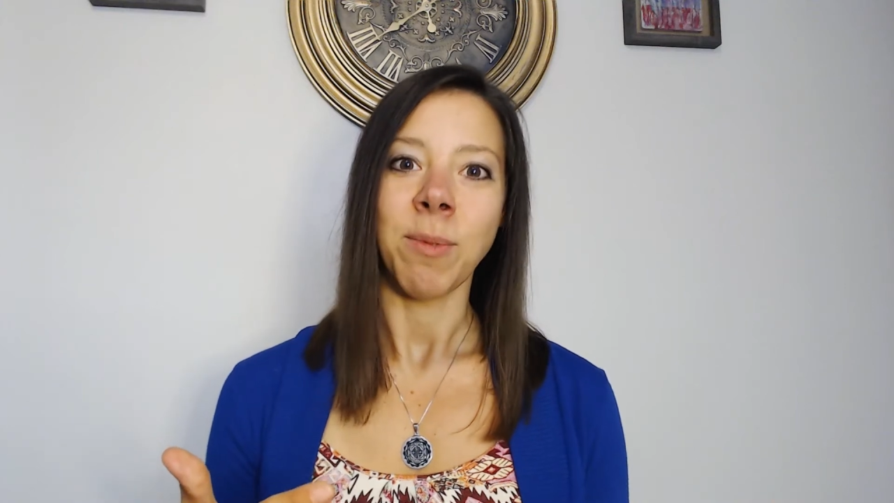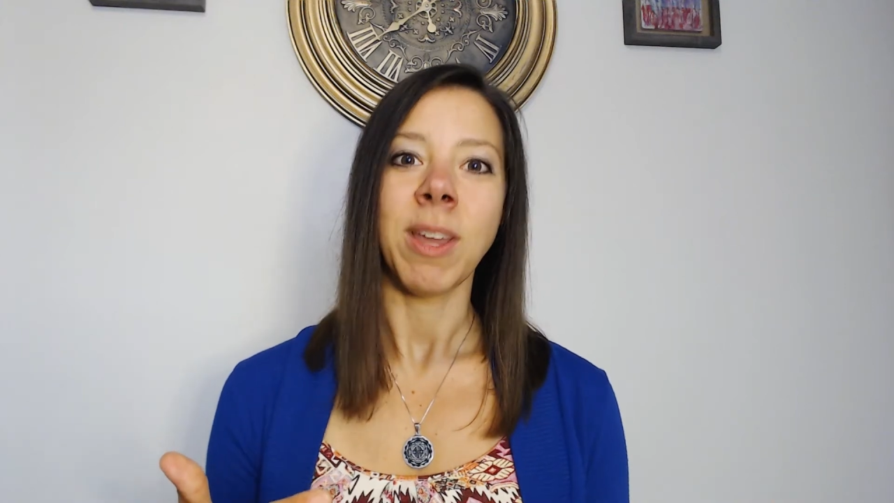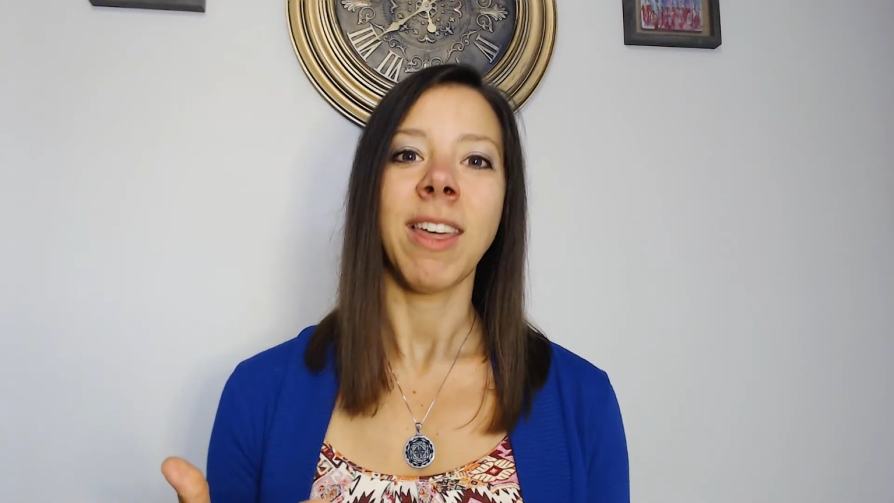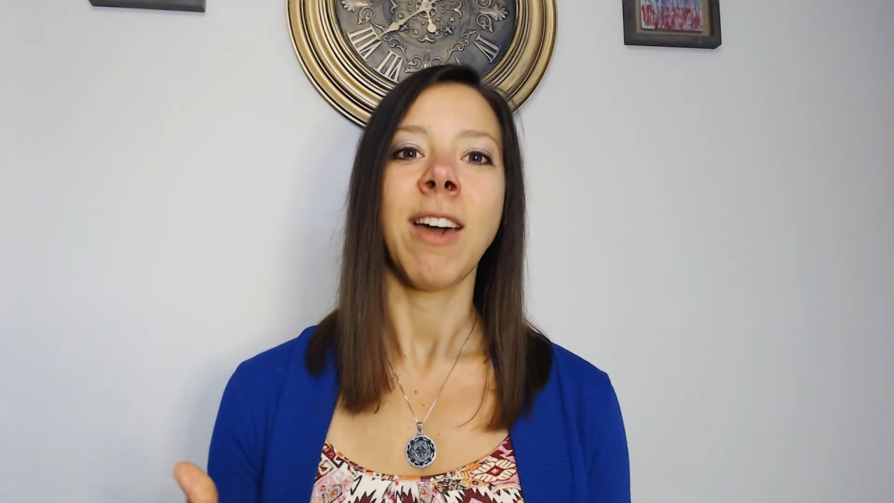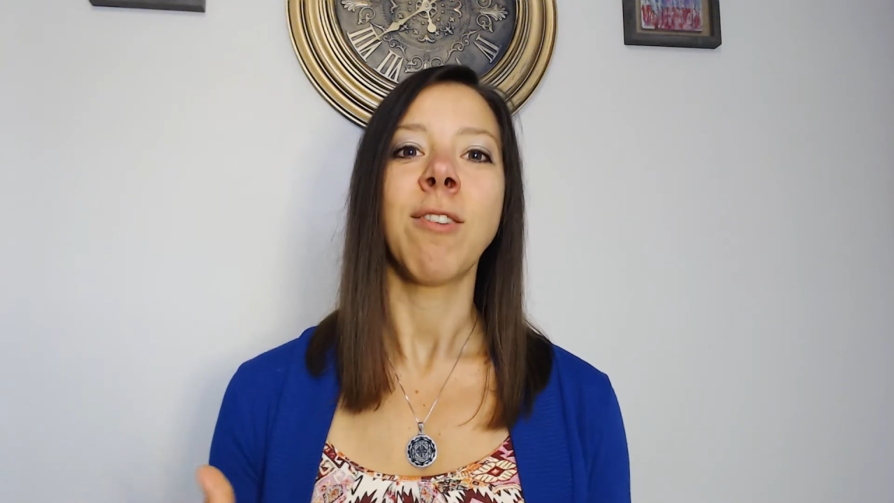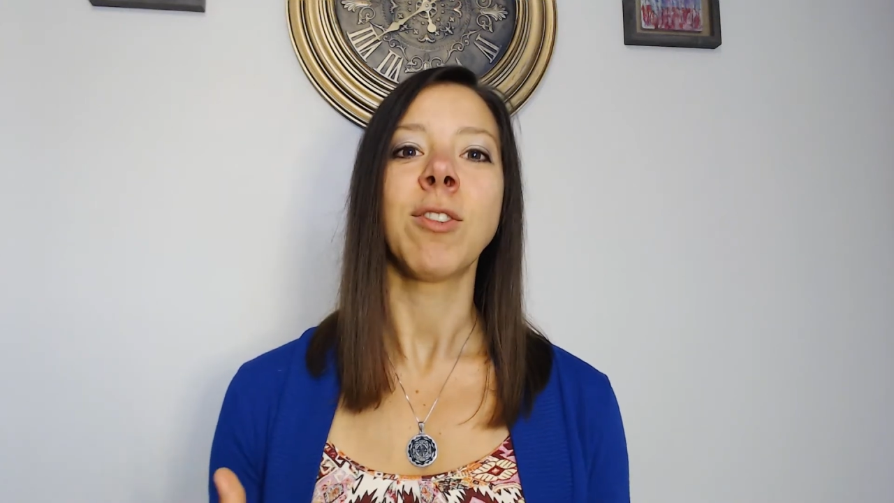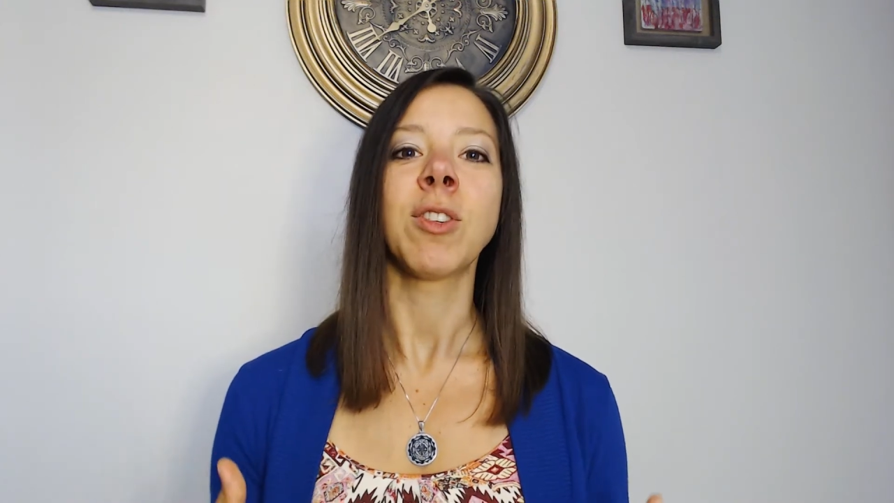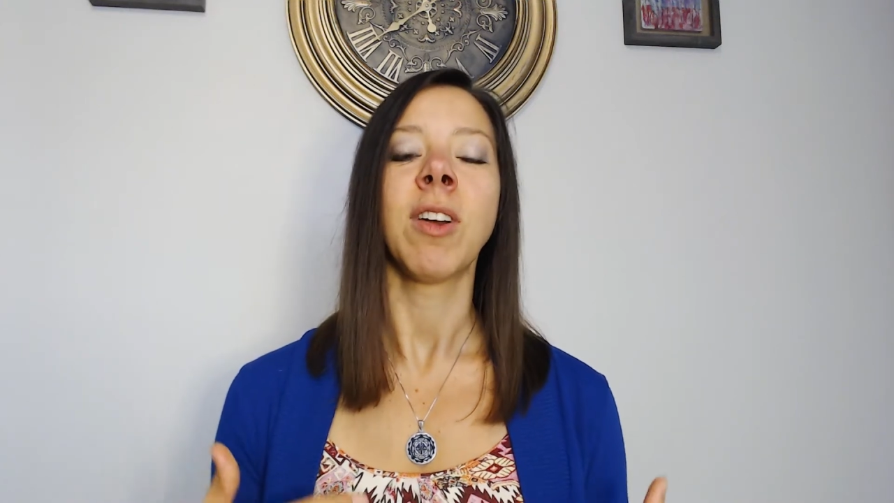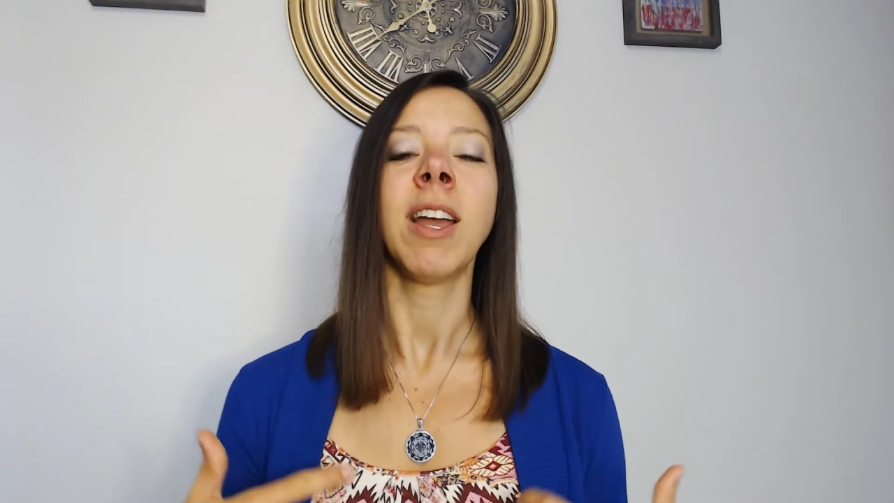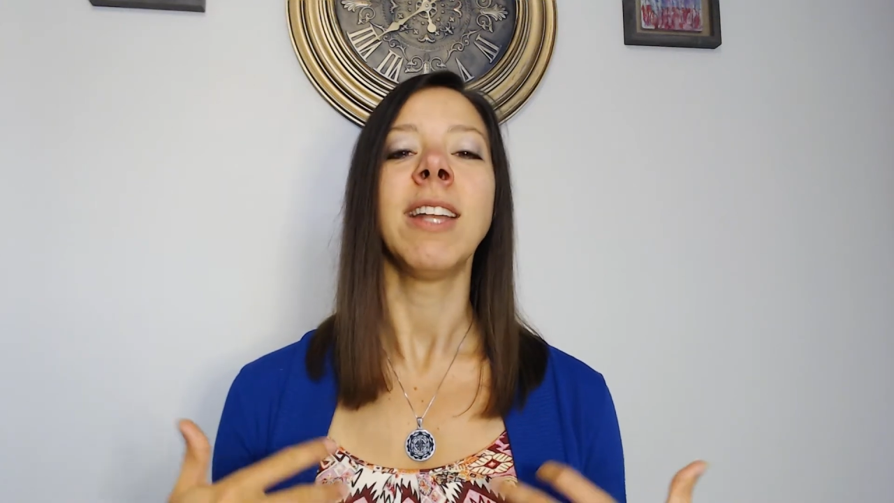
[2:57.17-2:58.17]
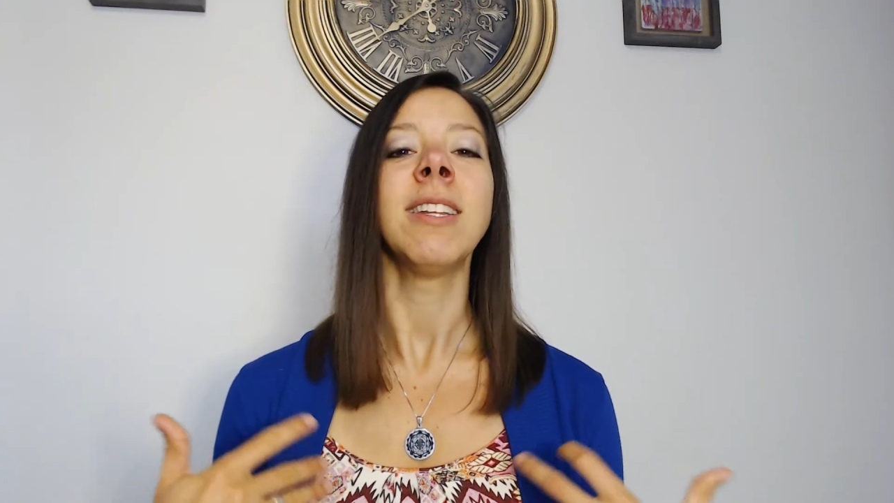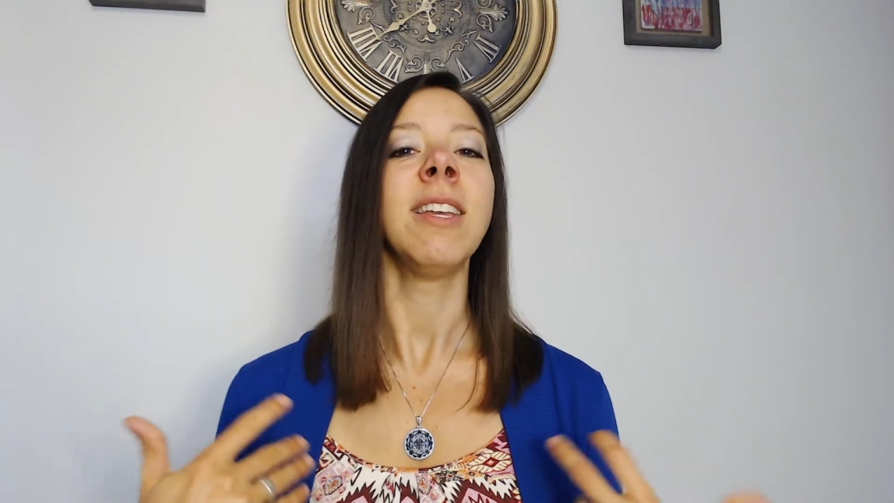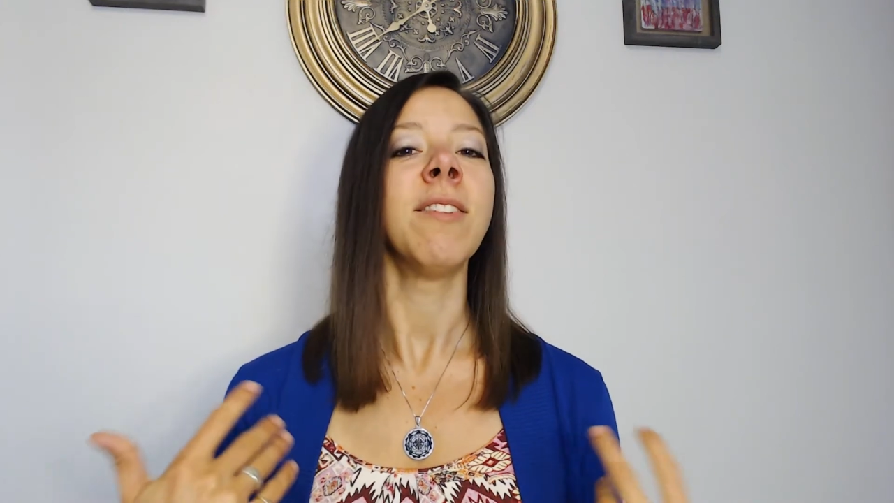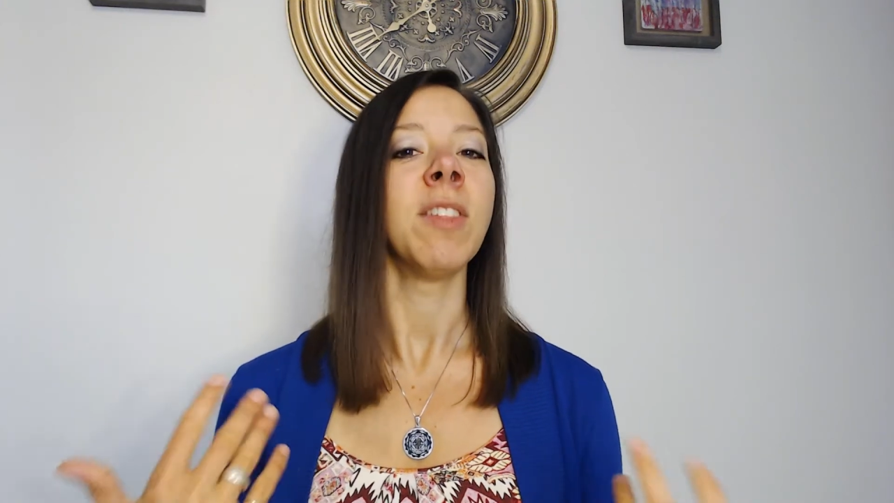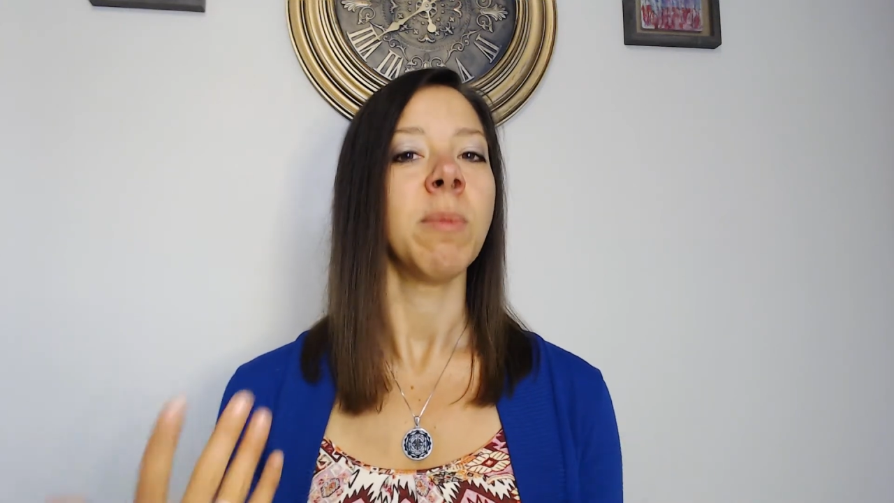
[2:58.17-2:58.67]
without trying to
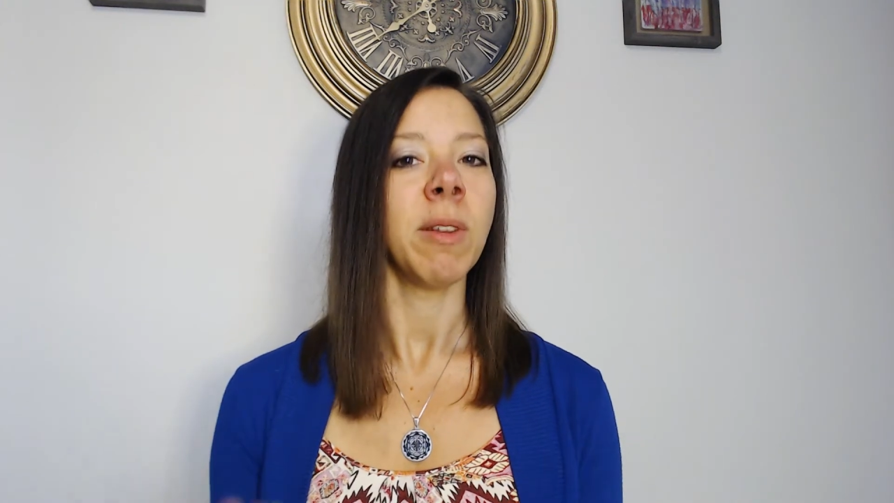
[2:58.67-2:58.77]
give them